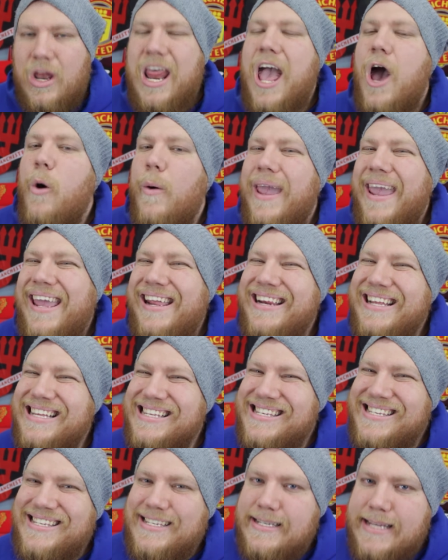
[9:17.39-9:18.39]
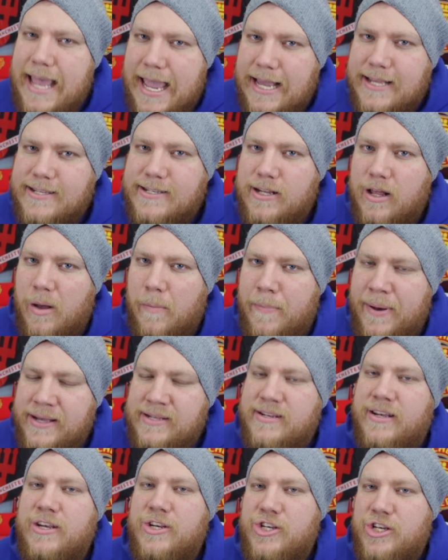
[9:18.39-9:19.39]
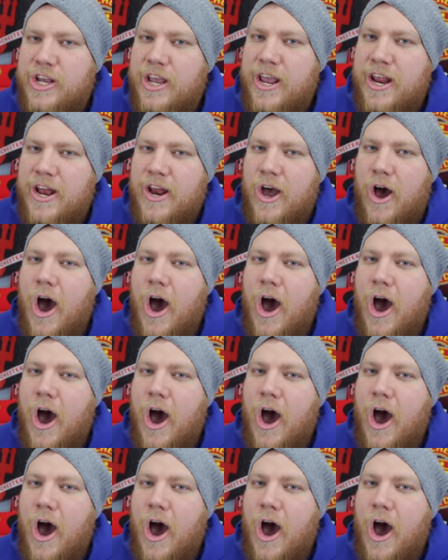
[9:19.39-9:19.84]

Now, in 6th position,